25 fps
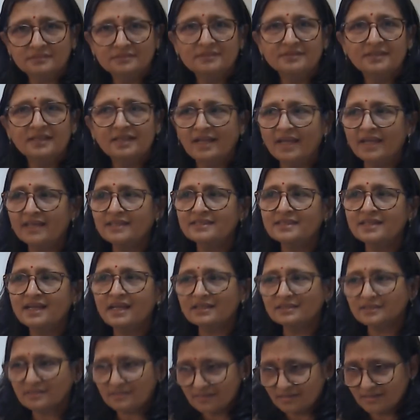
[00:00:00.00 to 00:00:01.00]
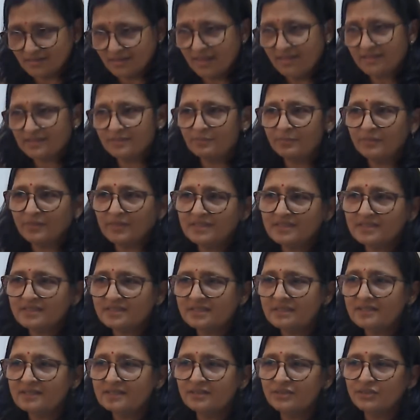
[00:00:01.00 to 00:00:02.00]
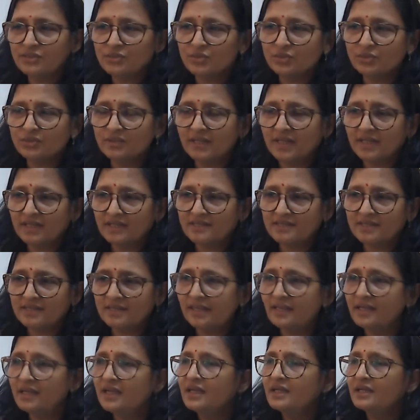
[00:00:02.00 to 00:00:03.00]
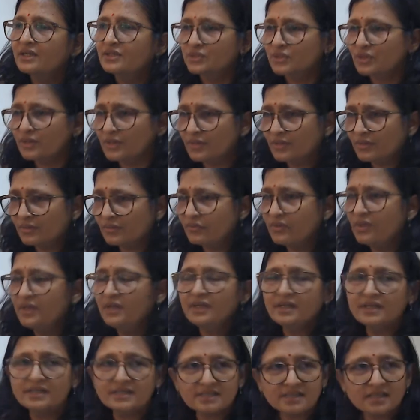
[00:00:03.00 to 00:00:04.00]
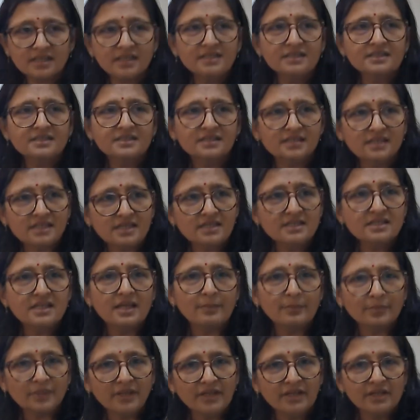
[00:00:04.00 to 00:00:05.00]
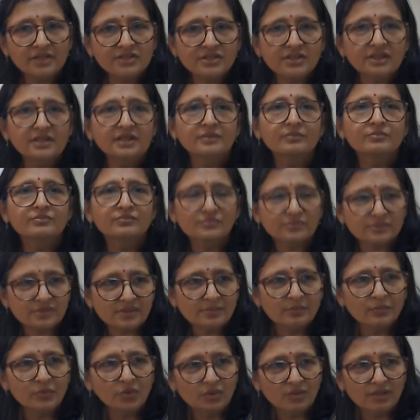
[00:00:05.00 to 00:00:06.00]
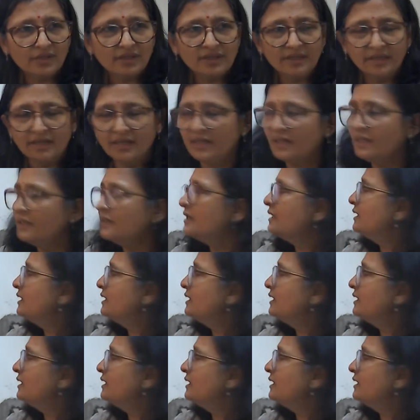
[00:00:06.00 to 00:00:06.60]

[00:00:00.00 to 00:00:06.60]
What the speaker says: The next please show the next slide. So we'll discuss these application in some more detail.